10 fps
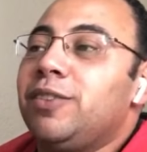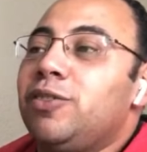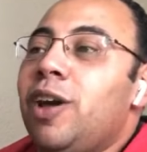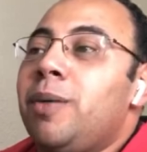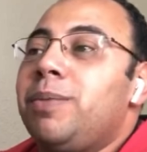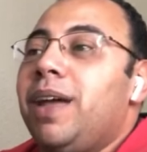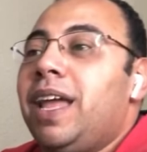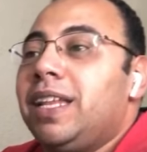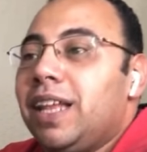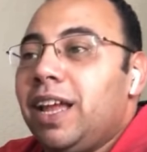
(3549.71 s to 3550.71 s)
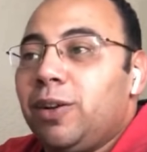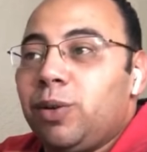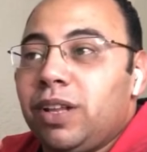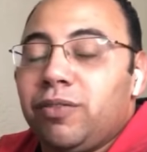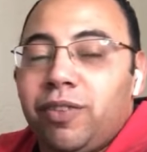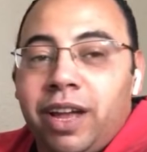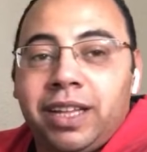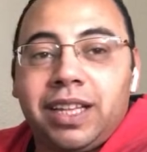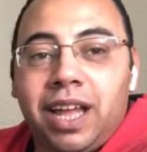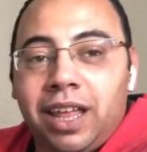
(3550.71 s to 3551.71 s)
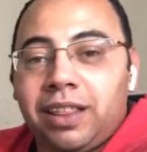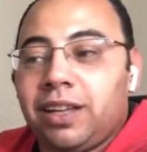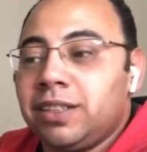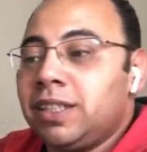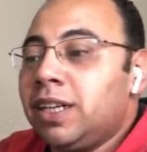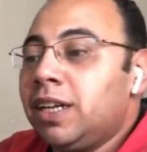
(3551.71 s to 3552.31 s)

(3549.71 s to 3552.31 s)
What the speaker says: job and I couldn't find another